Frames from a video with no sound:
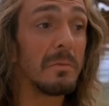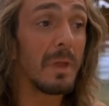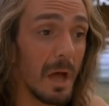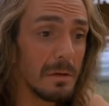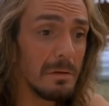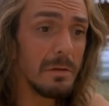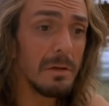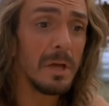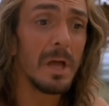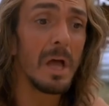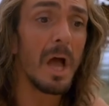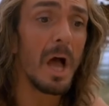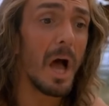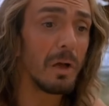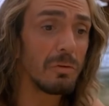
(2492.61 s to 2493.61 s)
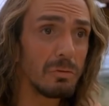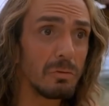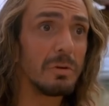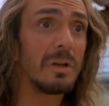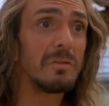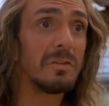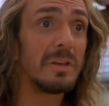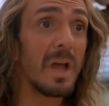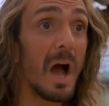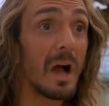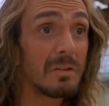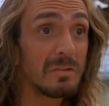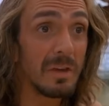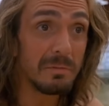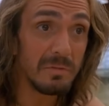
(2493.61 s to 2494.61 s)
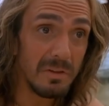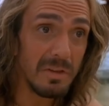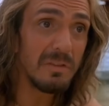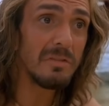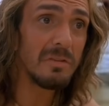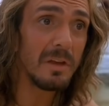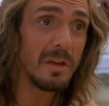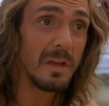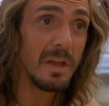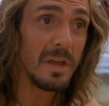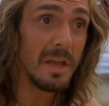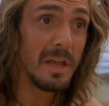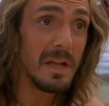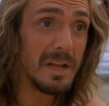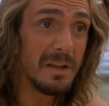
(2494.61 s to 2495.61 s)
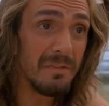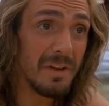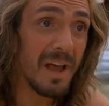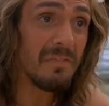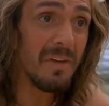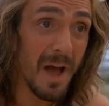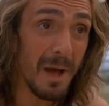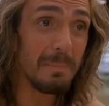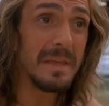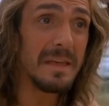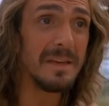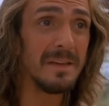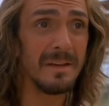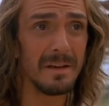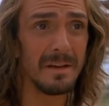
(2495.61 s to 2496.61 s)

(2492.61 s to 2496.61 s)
And as soon as he accepts this, he live life happy.